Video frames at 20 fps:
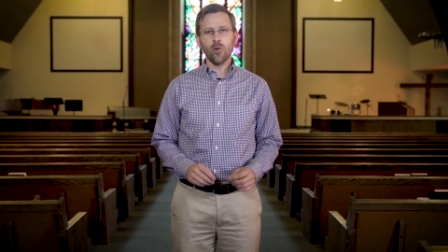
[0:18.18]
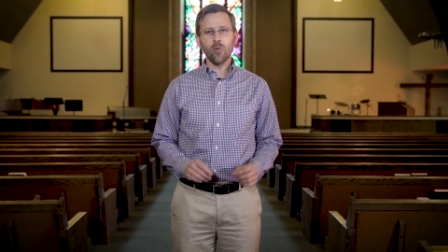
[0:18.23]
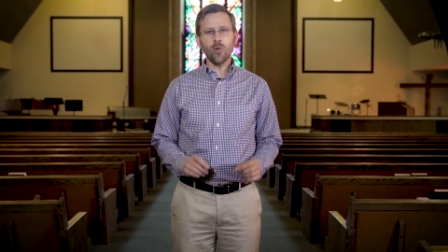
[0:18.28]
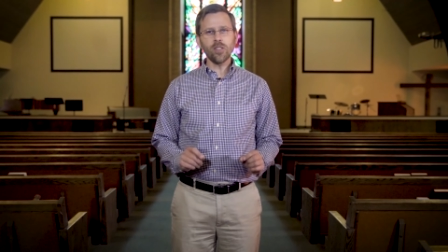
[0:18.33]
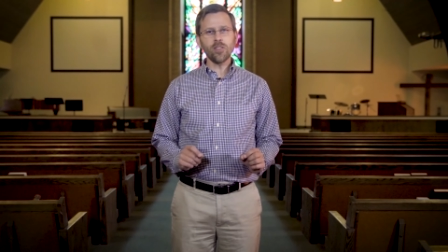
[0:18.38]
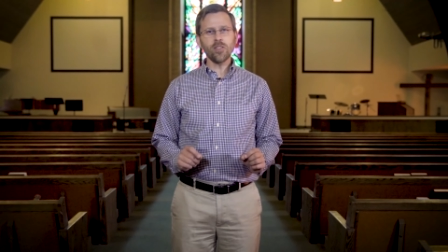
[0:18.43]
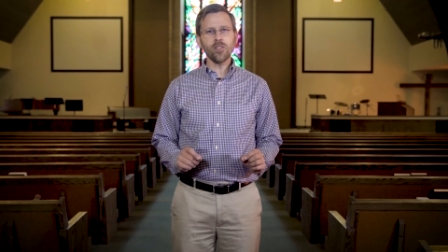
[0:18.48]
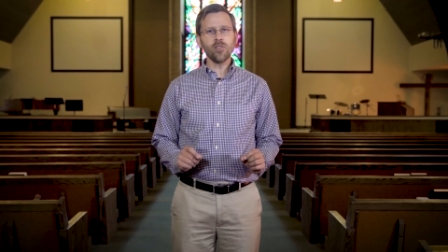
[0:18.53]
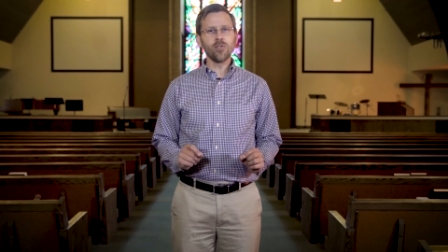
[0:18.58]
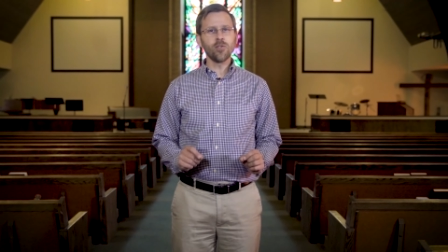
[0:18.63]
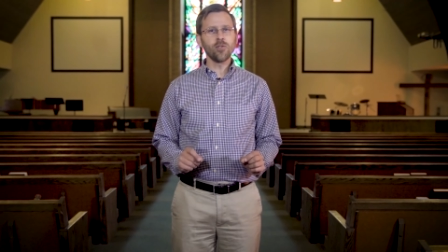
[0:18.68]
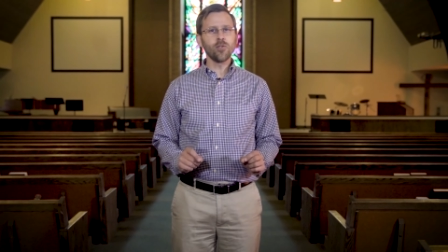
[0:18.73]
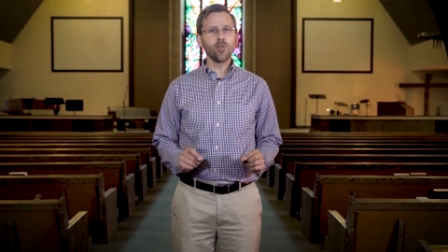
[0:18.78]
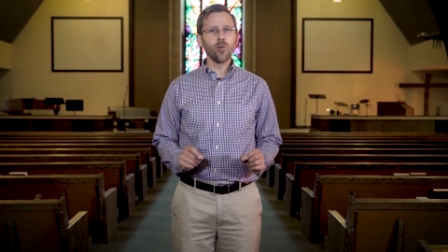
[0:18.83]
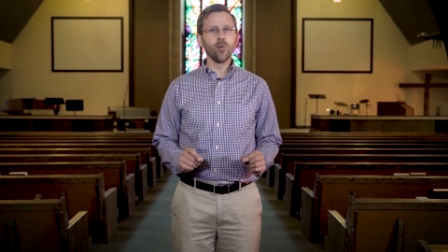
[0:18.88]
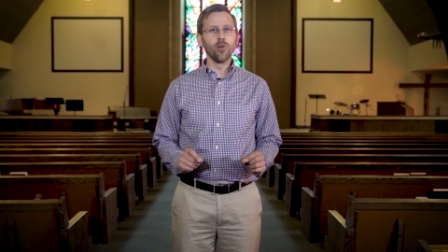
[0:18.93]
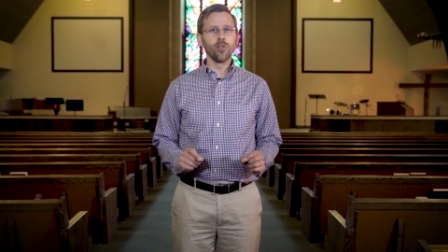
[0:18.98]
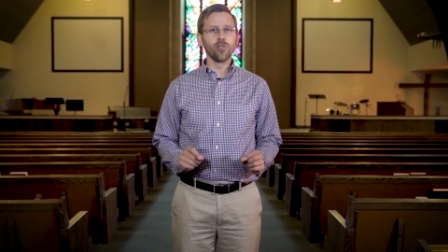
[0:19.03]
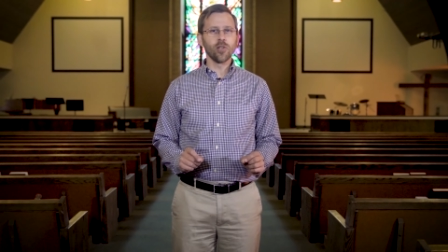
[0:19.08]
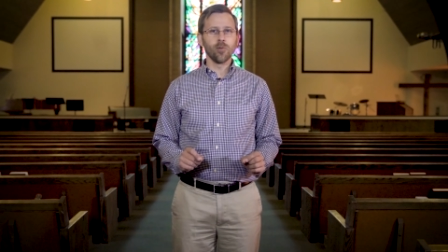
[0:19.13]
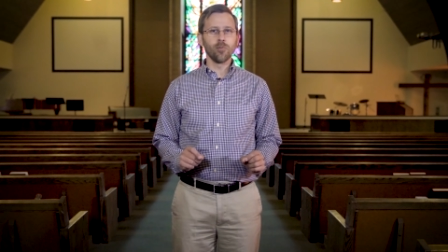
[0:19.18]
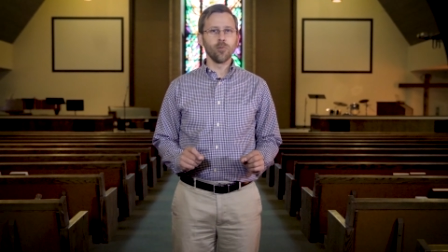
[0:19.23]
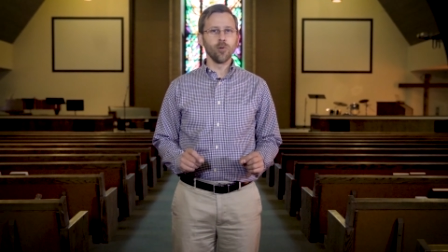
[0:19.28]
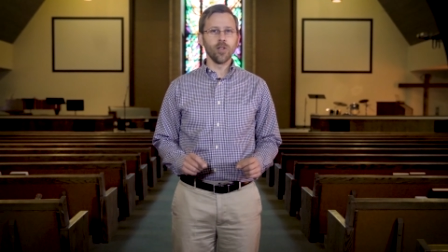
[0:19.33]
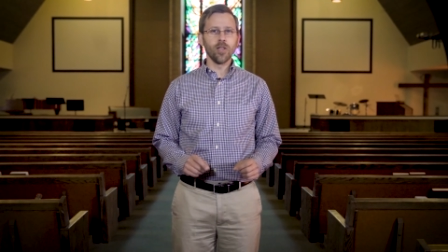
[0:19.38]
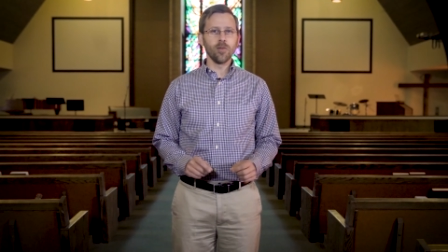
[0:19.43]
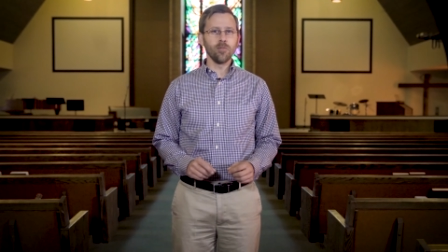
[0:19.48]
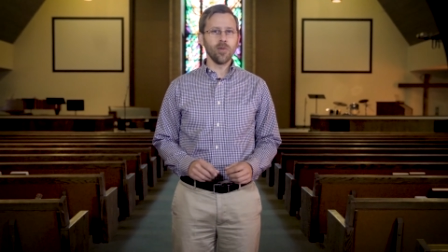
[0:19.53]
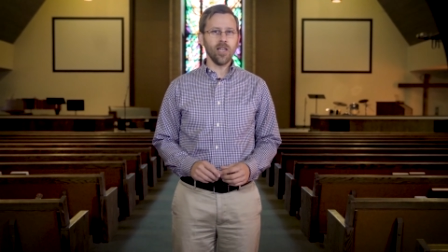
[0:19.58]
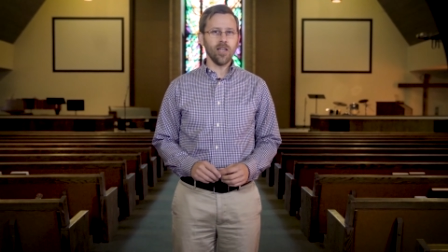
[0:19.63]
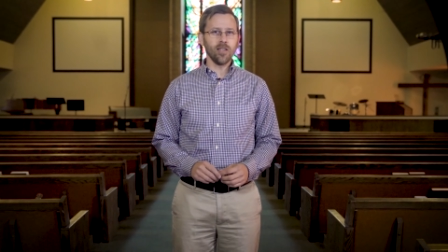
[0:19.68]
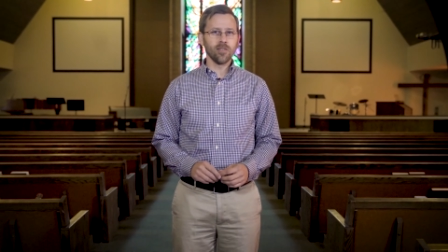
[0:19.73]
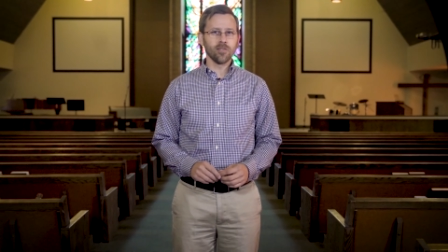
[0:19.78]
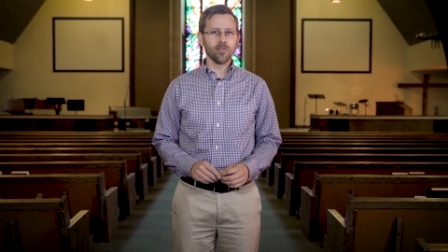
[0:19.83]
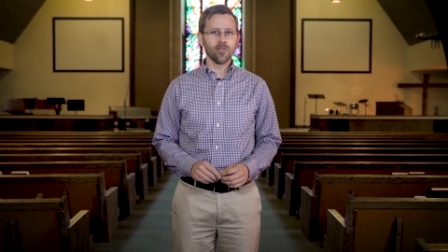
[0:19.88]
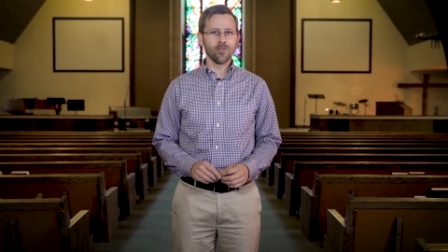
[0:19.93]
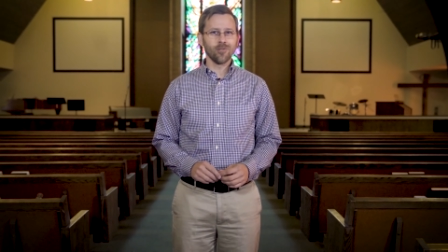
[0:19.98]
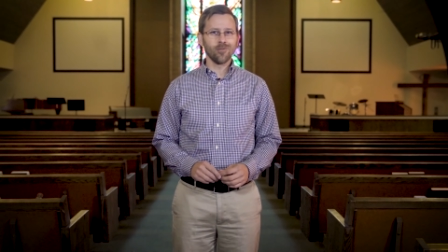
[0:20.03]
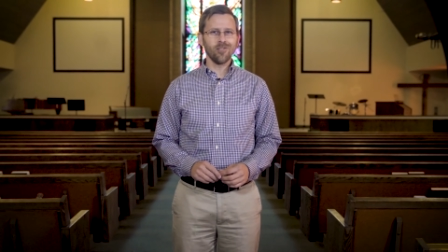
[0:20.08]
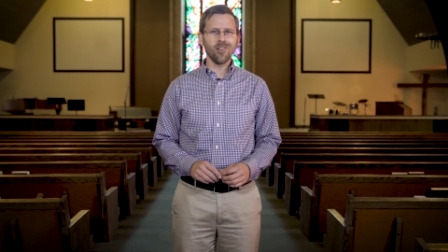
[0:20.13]
What does stewardship really mean?
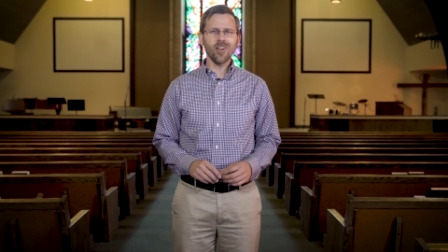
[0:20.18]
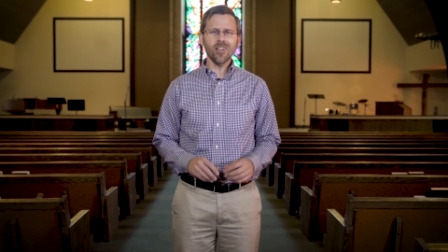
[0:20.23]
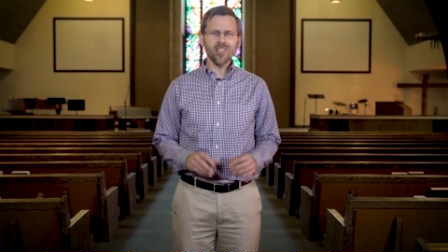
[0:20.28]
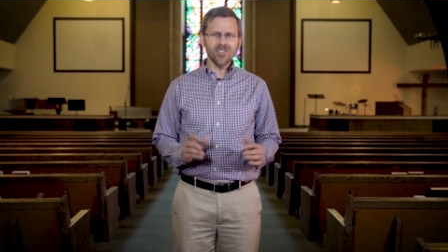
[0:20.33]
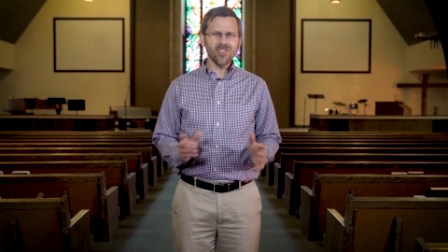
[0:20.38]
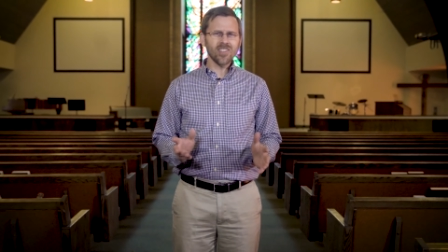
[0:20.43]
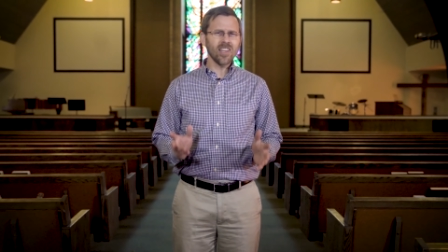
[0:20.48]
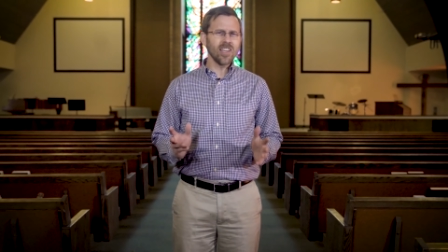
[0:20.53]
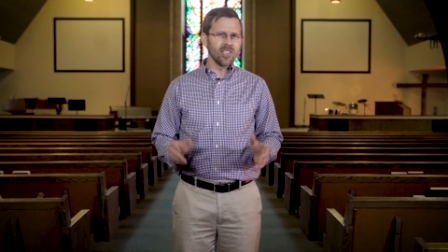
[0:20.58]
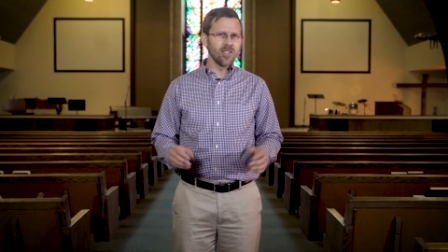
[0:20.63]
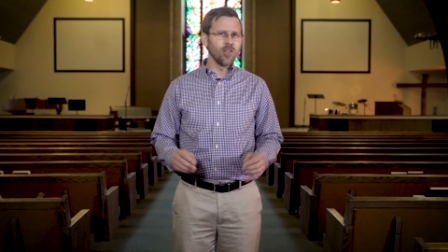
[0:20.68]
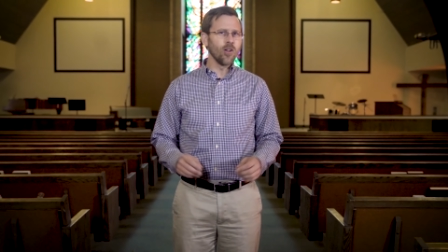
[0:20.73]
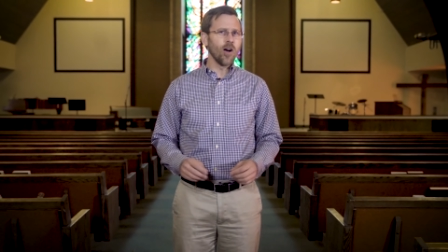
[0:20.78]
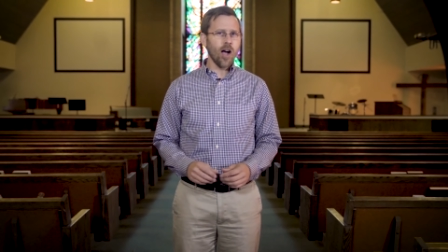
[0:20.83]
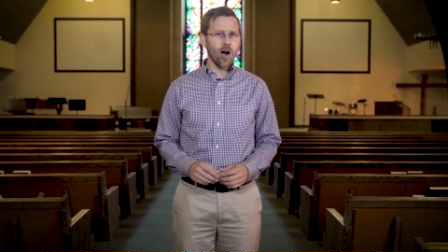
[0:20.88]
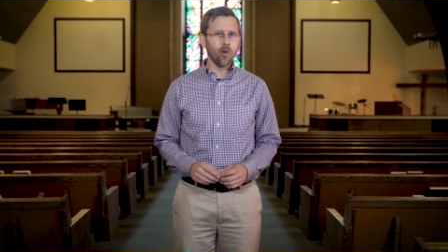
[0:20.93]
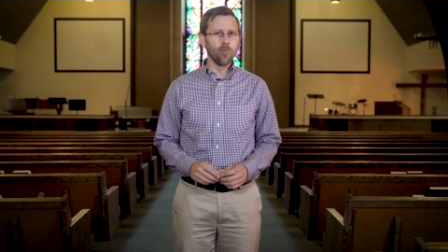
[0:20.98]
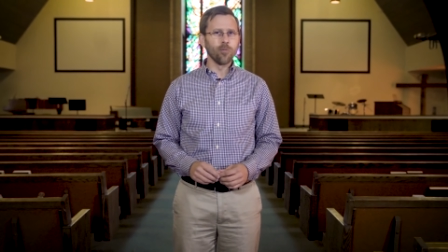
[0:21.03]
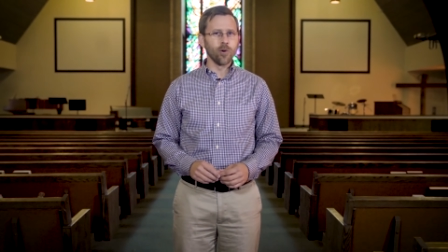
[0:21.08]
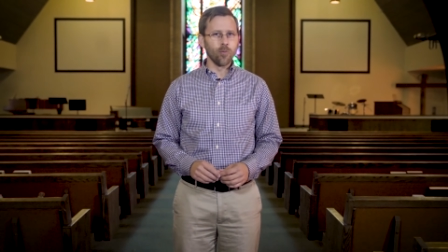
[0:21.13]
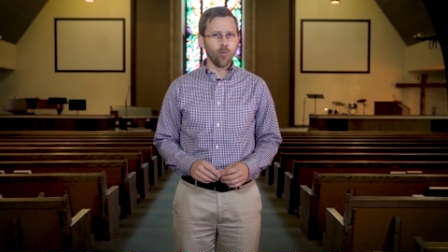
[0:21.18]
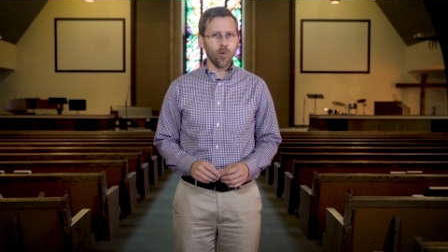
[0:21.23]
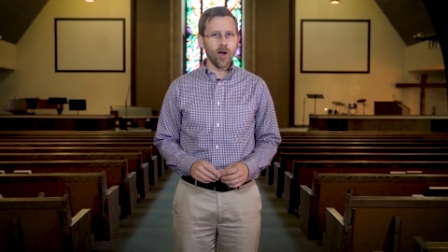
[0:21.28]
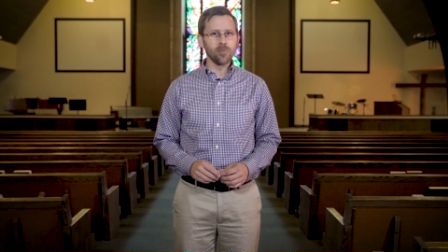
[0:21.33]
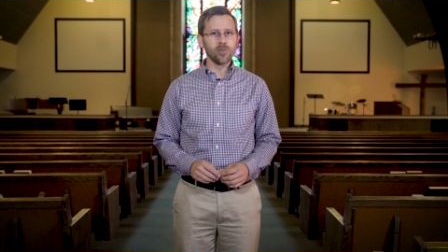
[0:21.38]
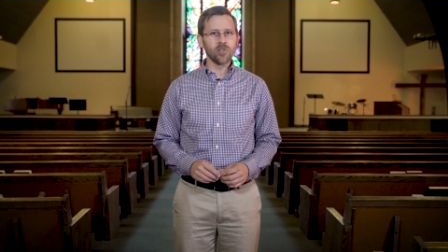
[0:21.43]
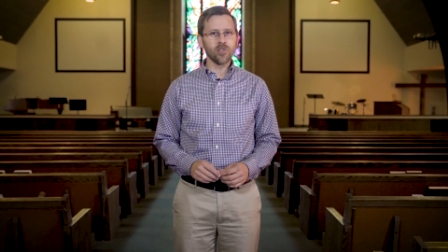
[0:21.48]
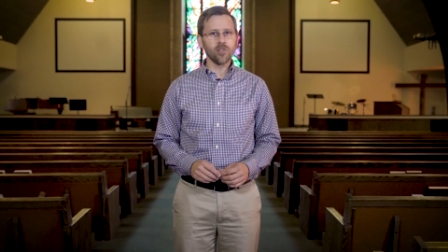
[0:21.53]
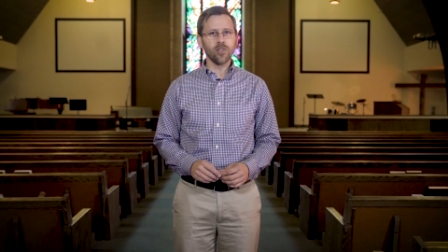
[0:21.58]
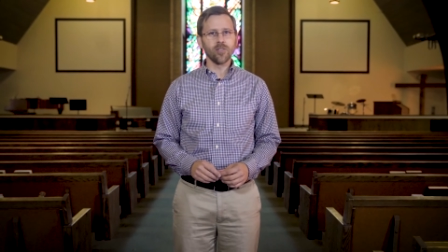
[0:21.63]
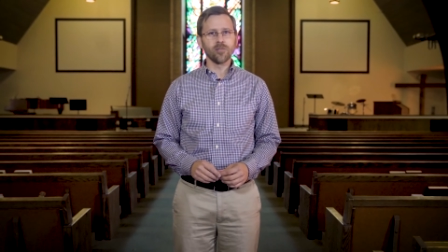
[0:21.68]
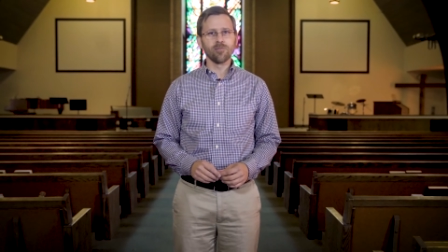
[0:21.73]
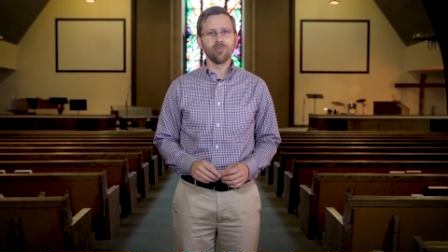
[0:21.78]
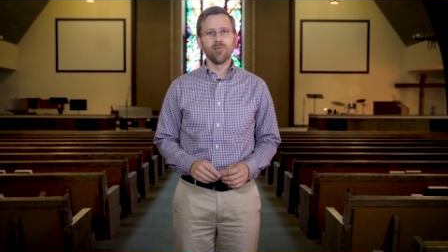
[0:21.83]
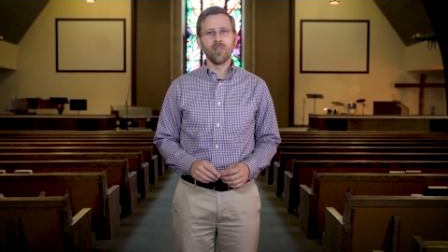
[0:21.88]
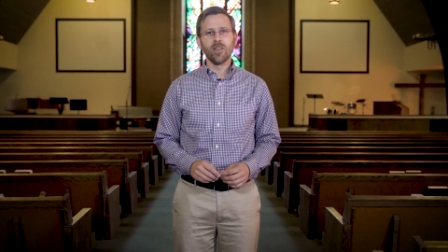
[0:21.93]
Well, let's get a little help from Webster.